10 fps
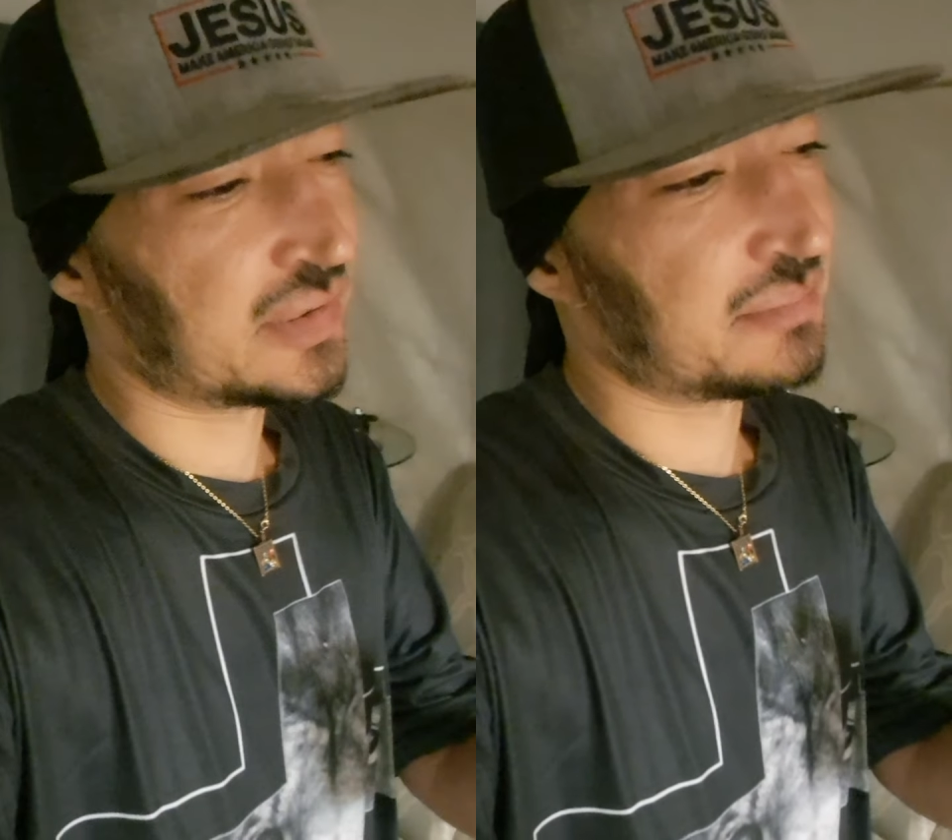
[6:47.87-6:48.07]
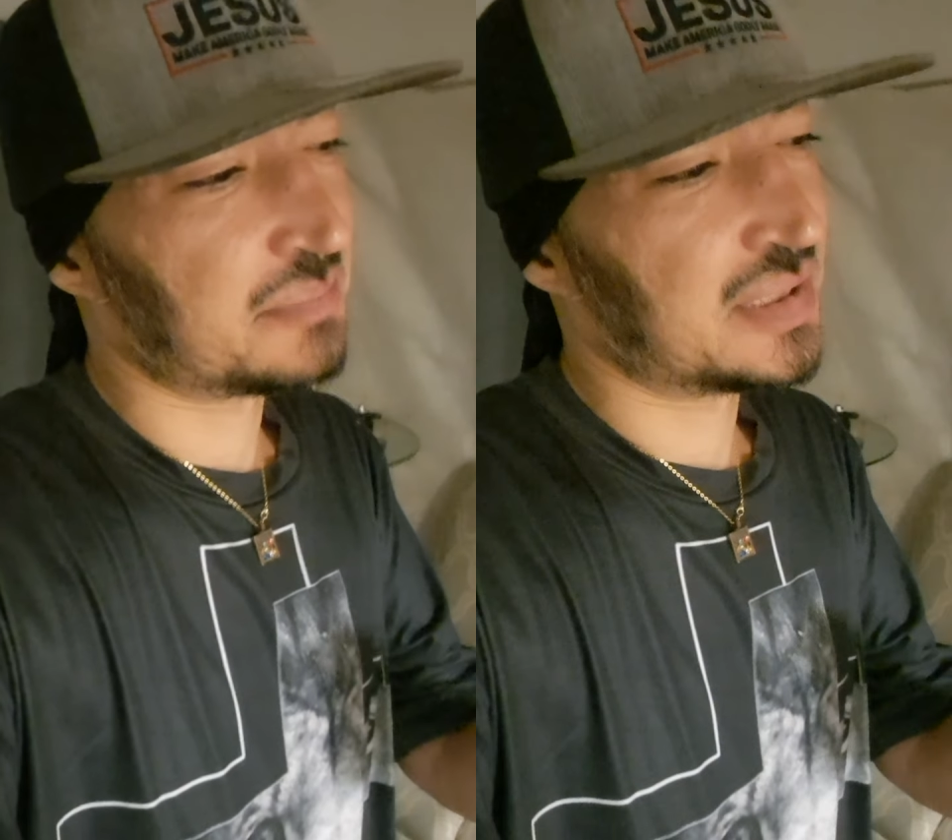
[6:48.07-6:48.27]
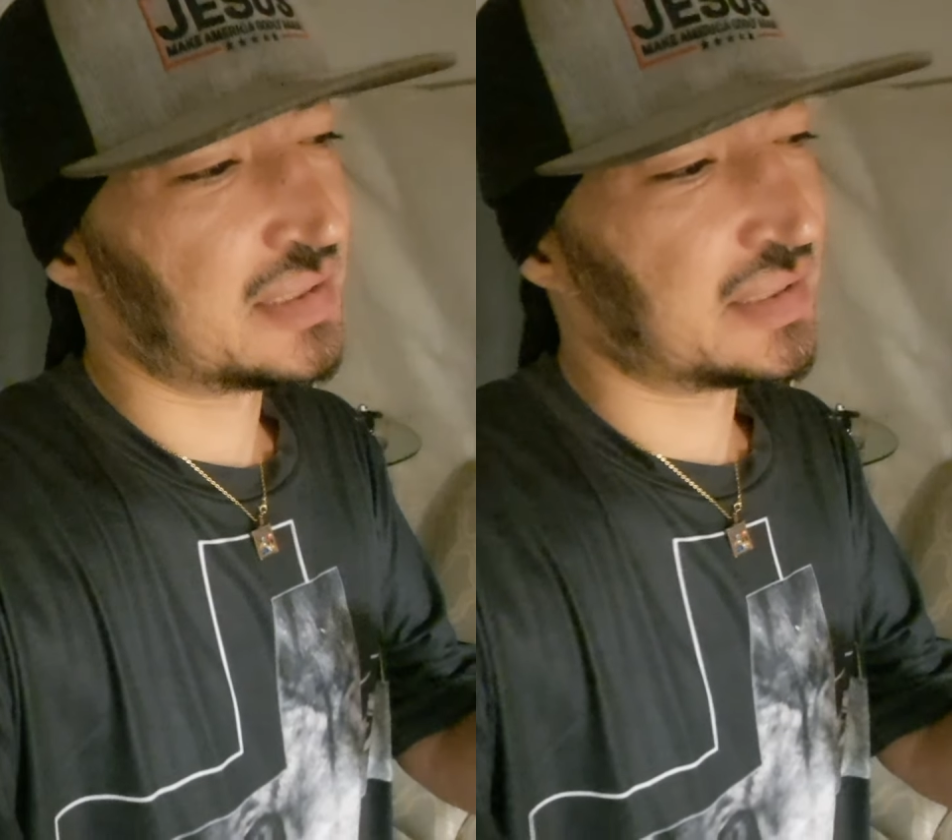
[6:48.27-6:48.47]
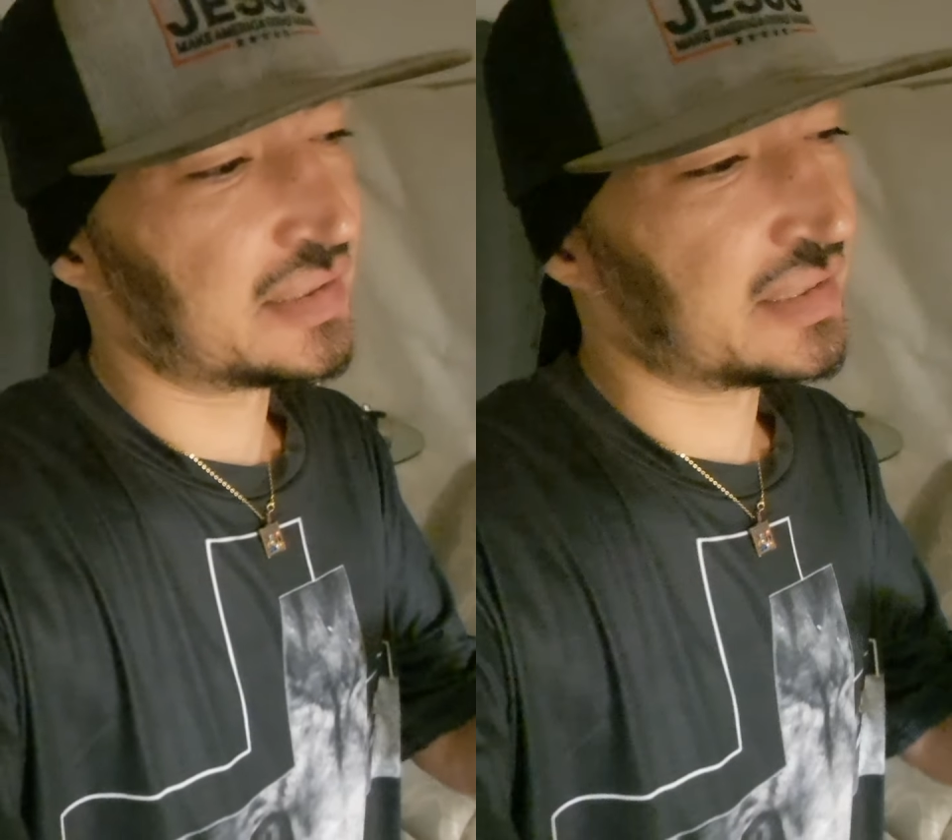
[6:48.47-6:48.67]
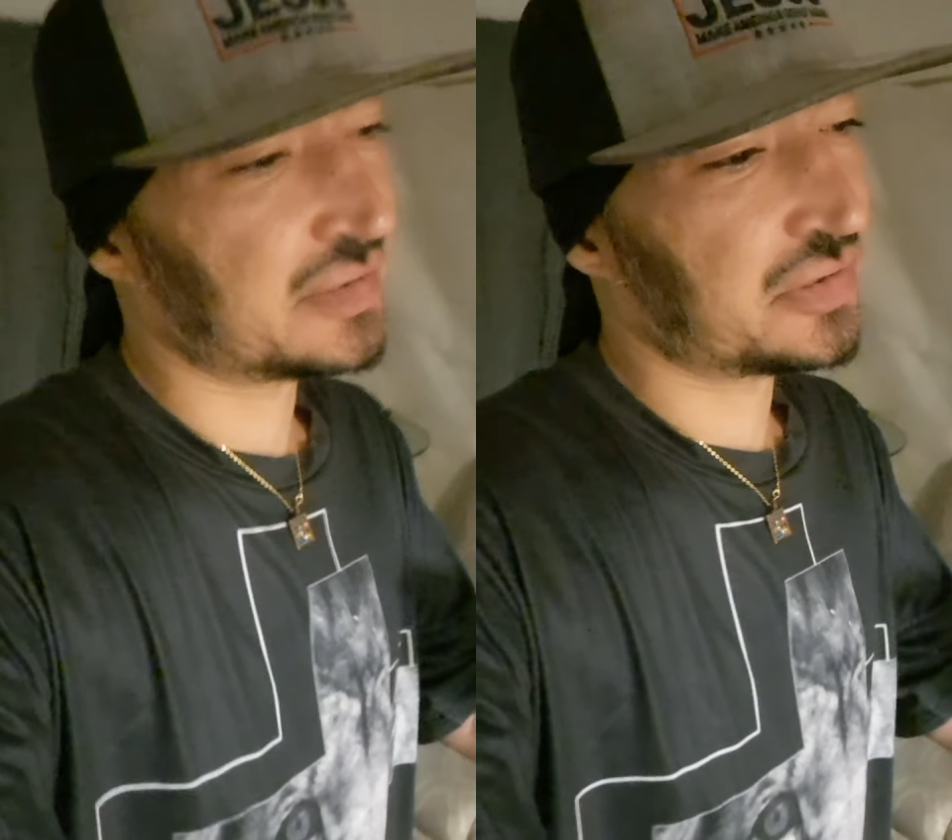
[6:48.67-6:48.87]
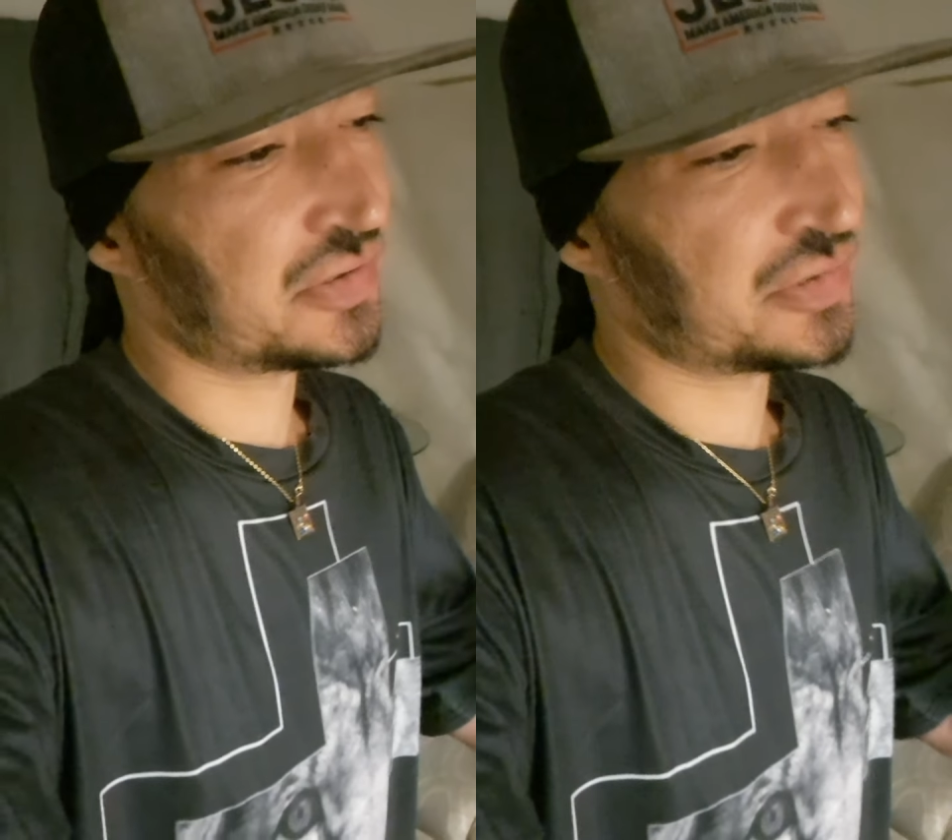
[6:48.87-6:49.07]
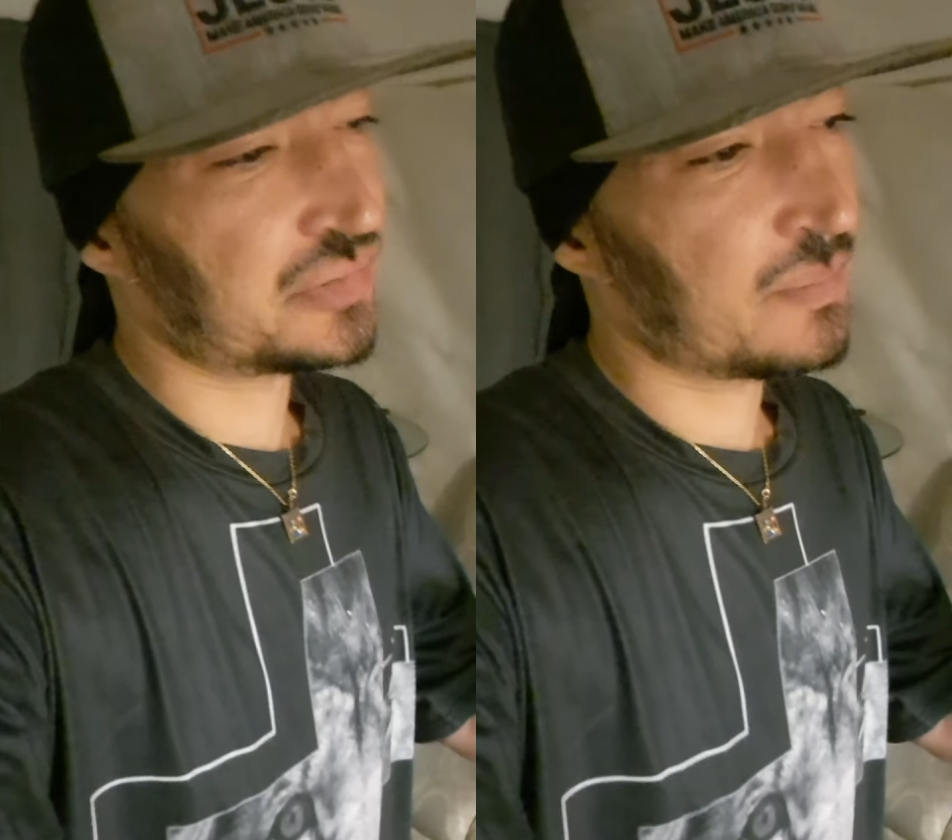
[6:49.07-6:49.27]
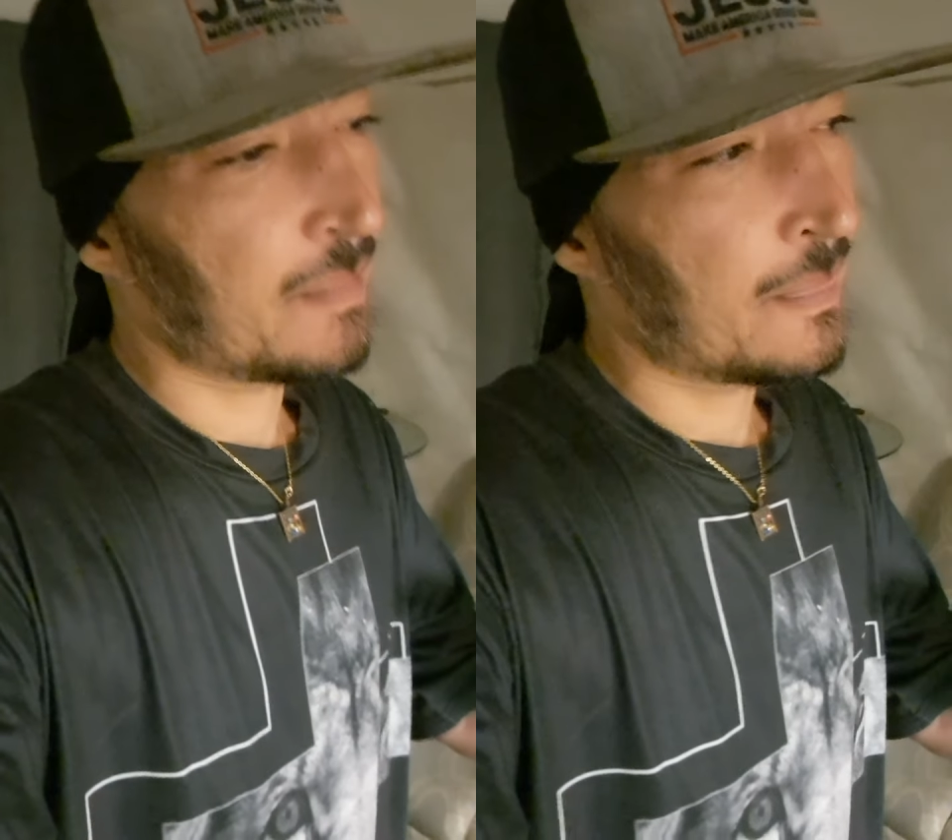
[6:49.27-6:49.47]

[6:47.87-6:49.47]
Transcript: committed against you,